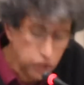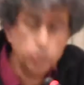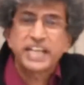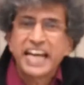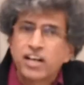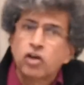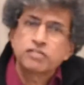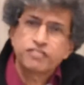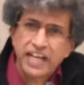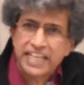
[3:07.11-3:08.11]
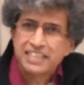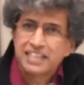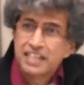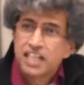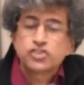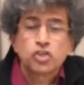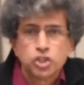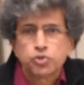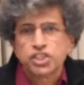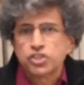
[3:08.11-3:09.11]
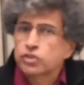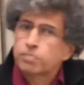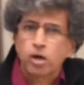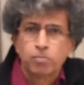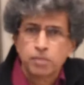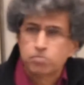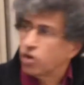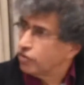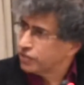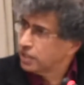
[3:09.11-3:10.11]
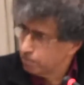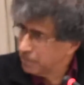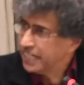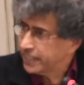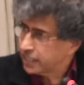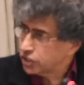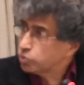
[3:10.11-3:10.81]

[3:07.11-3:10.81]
you cannot find a solution to the problem of malaria.